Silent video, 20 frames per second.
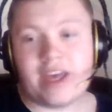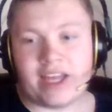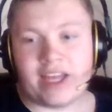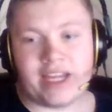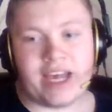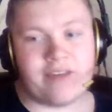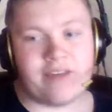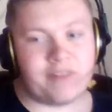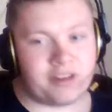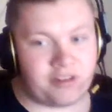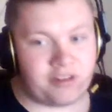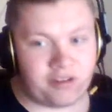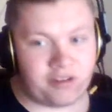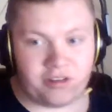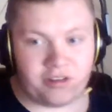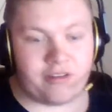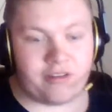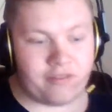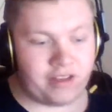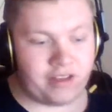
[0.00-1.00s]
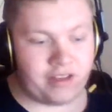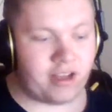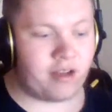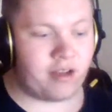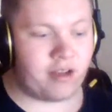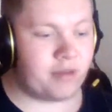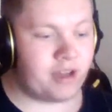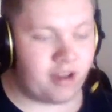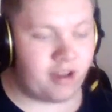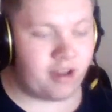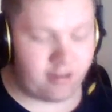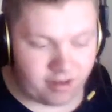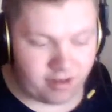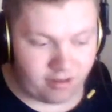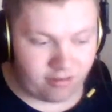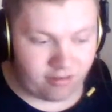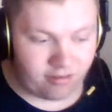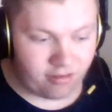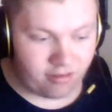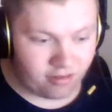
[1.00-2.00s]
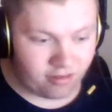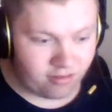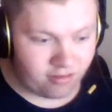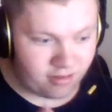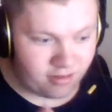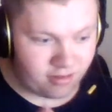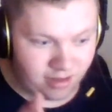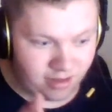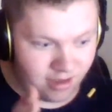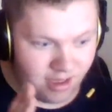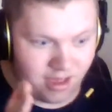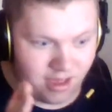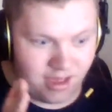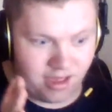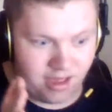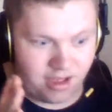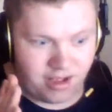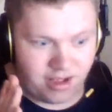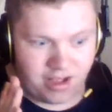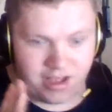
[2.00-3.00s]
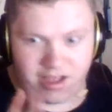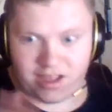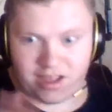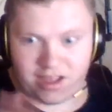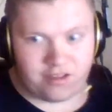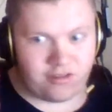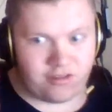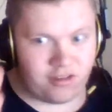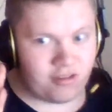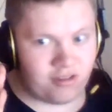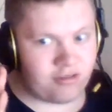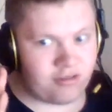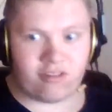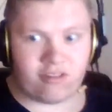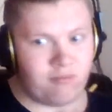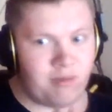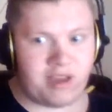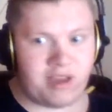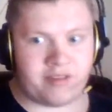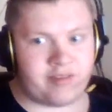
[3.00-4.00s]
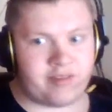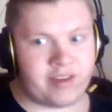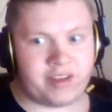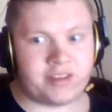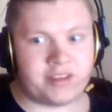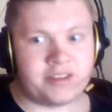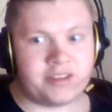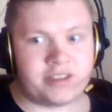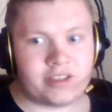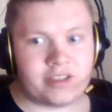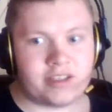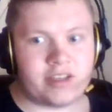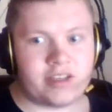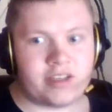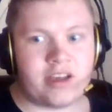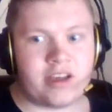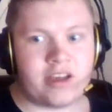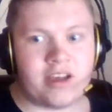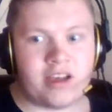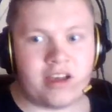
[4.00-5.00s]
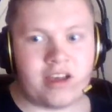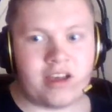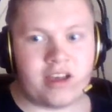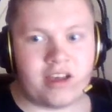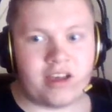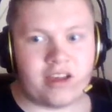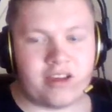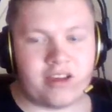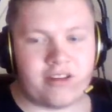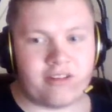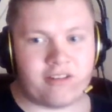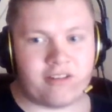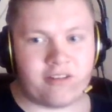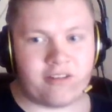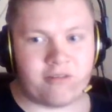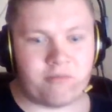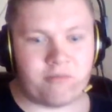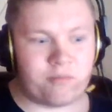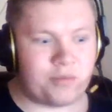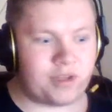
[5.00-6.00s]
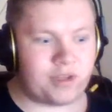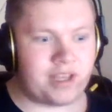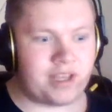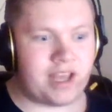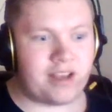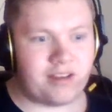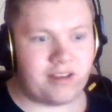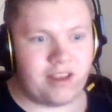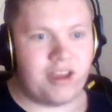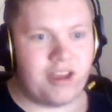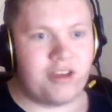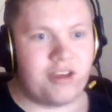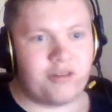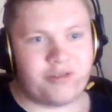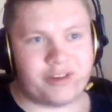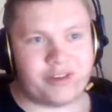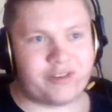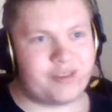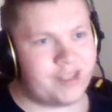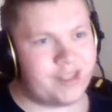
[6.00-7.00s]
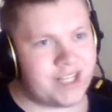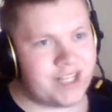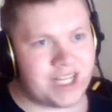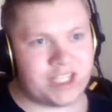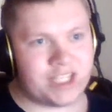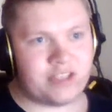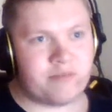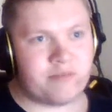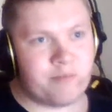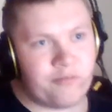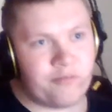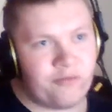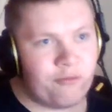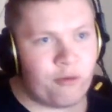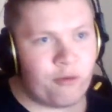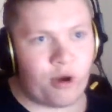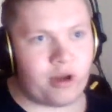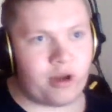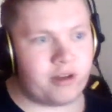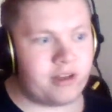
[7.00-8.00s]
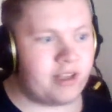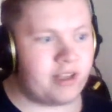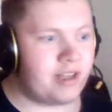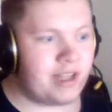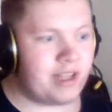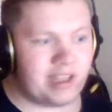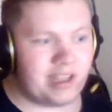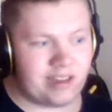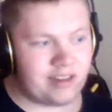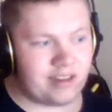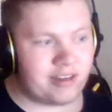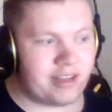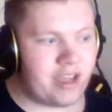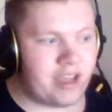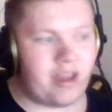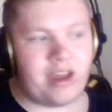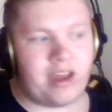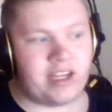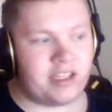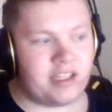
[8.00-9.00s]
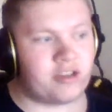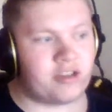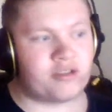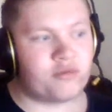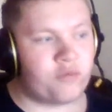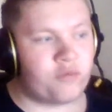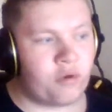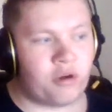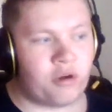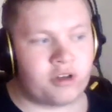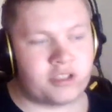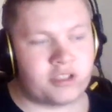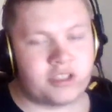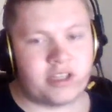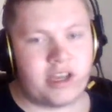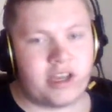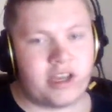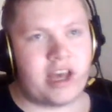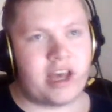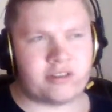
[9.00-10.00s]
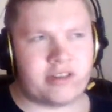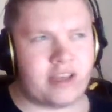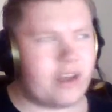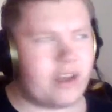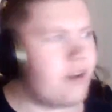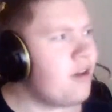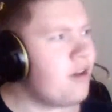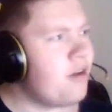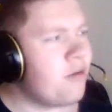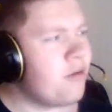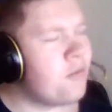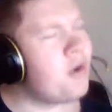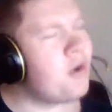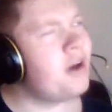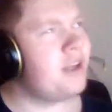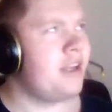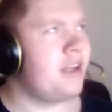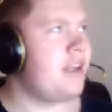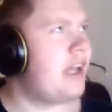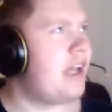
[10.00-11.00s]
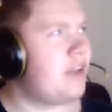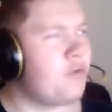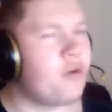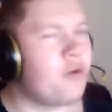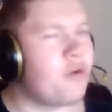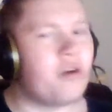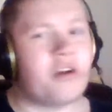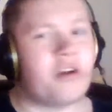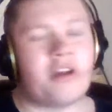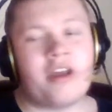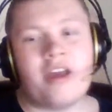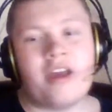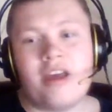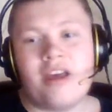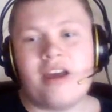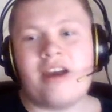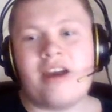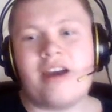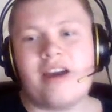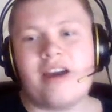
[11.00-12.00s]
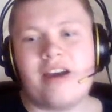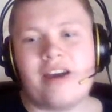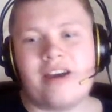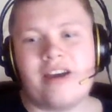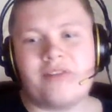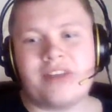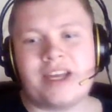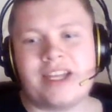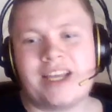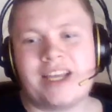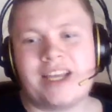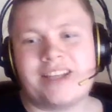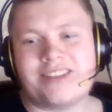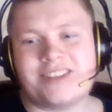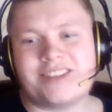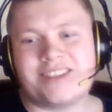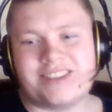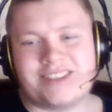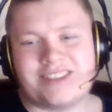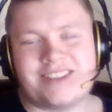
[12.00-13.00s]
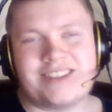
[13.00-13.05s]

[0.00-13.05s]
haven't got nothing down because it just doesn't make sense. But then you just change one little thing and it just works, and you're just like, why did that work? And that's